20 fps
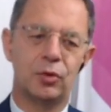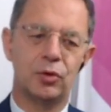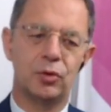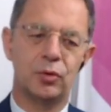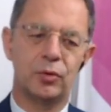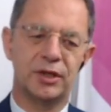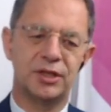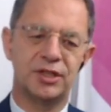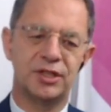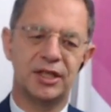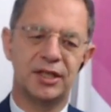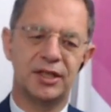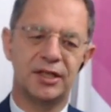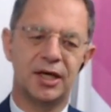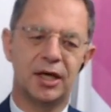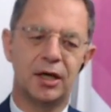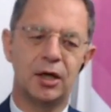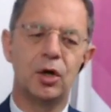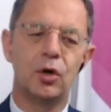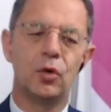So you
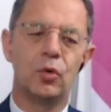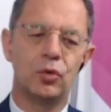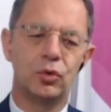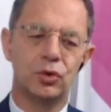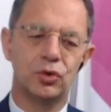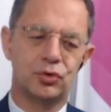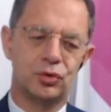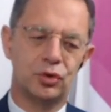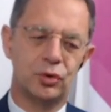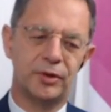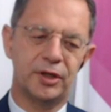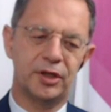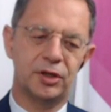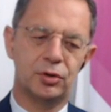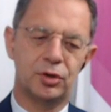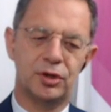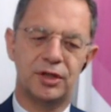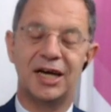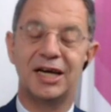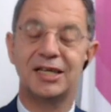need an
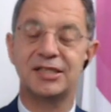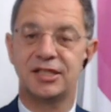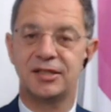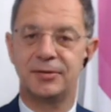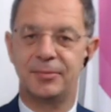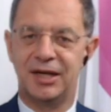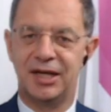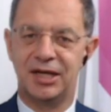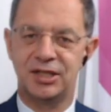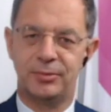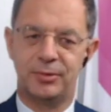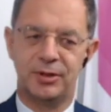IT asset